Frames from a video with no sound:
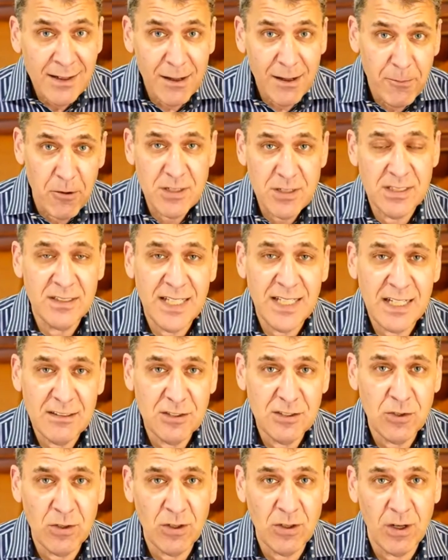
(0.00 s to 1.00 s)
a porcelain doll
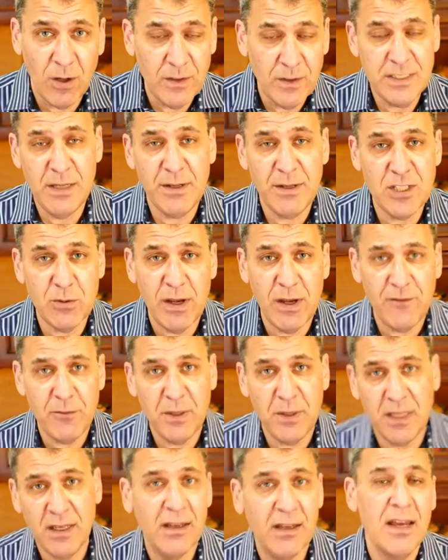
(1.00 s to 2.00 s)
store, only 10 minutes away from
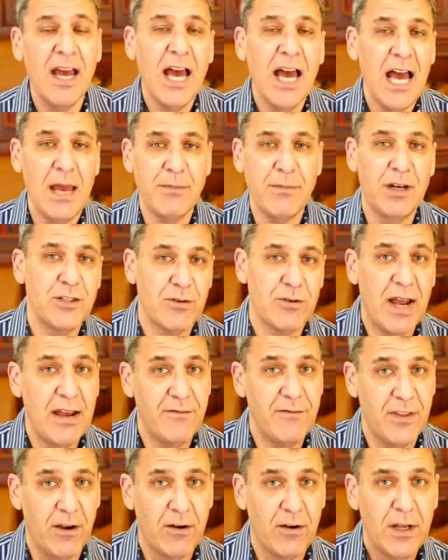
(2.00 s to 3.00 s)
me. I'm going to drive
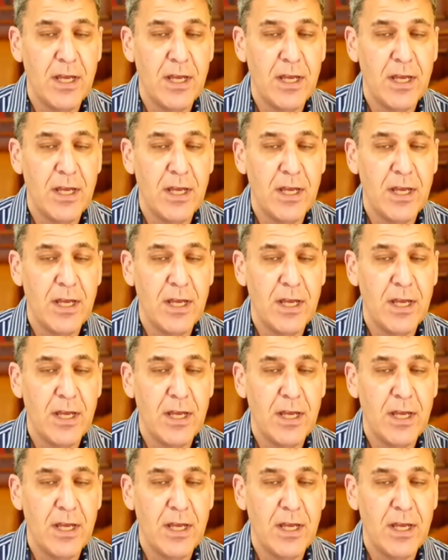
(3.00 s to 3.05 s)
there.